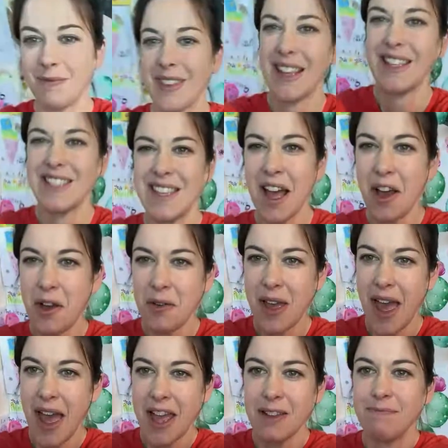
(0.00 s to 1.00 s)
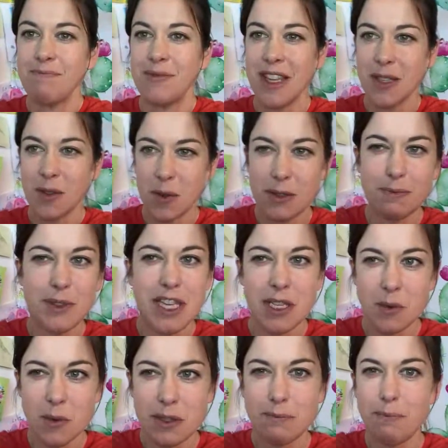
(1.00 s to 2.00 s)
is that okay? This
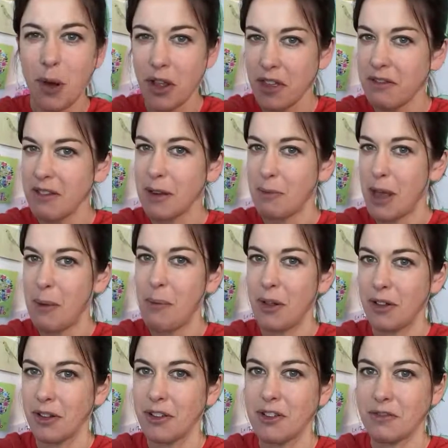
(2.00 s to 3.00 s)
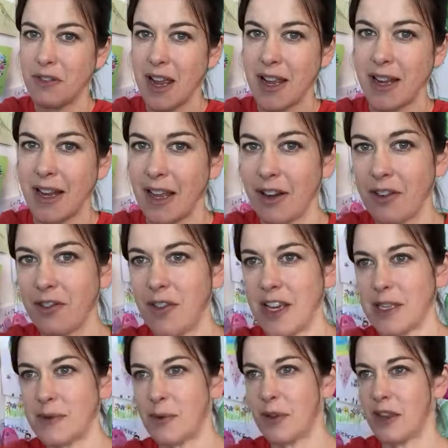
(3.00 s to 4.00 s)
was bothering people greatly on
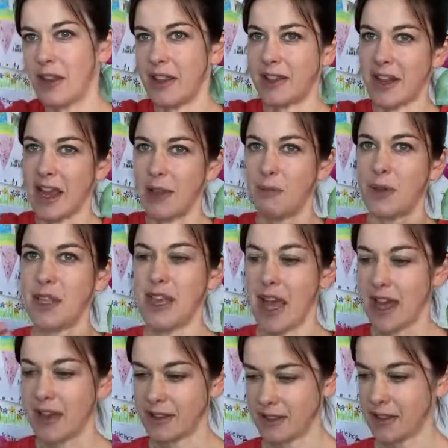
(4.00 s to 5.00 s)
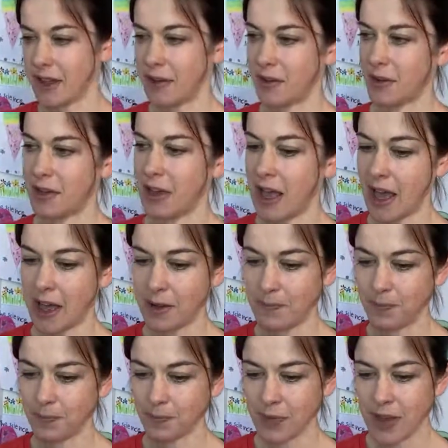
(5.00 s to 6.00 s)
Facebook the other day. But yeah, so
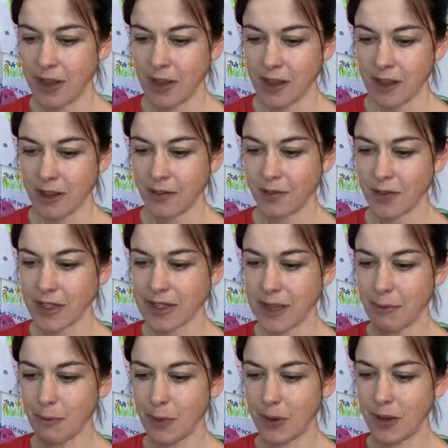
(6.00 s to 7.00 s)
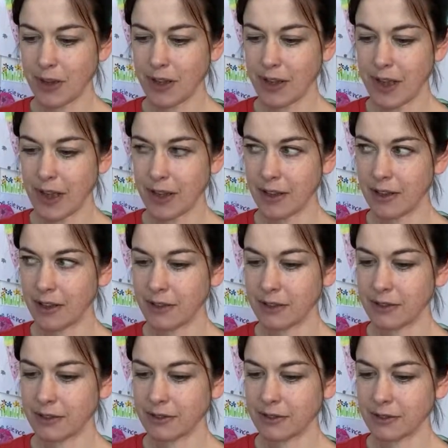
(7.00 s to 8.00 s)
for example, like,
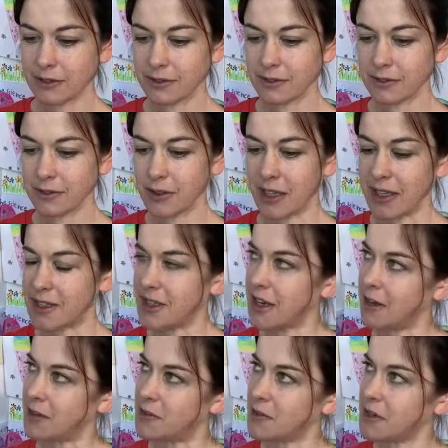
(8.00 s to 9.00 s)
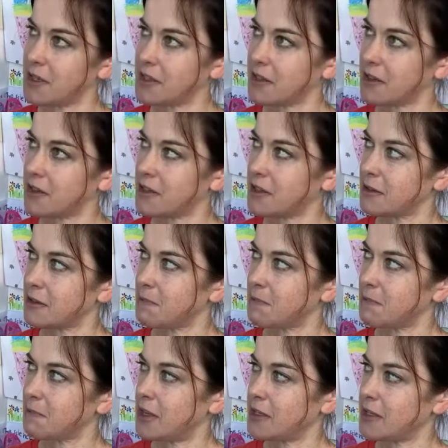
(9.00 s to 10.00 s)
well, I don't know, do I need to go
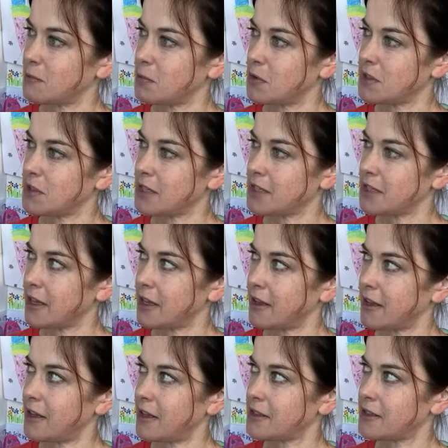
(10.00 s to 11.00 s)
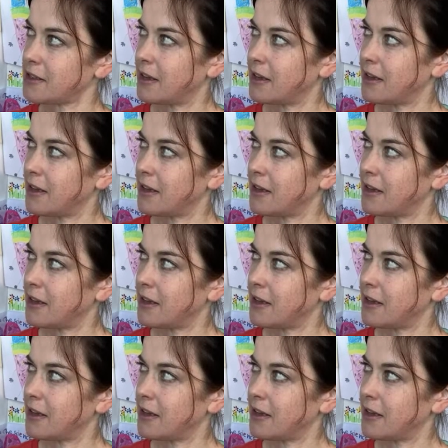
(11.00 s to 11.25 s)
into more detail than this?